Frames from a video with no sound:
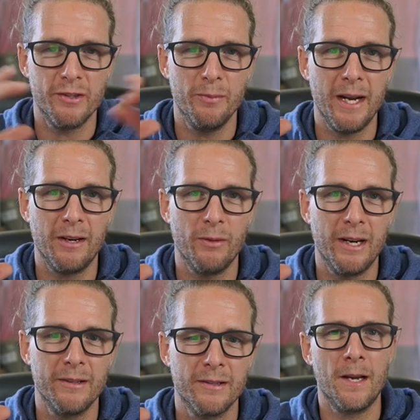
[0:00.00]
the
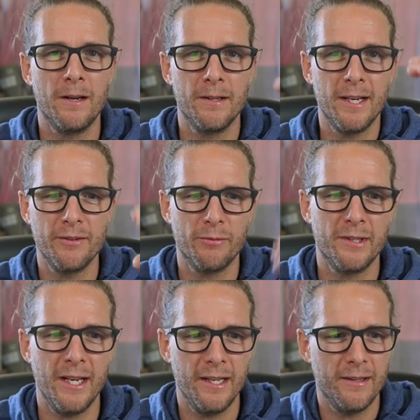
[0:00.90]
background uh, that is
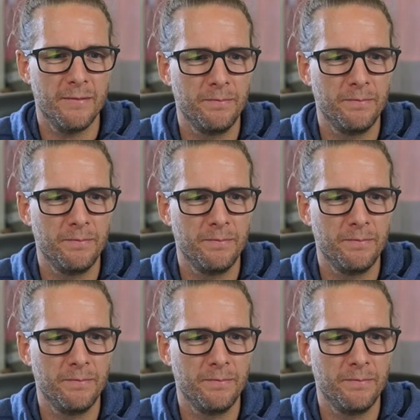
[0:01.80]
rotated.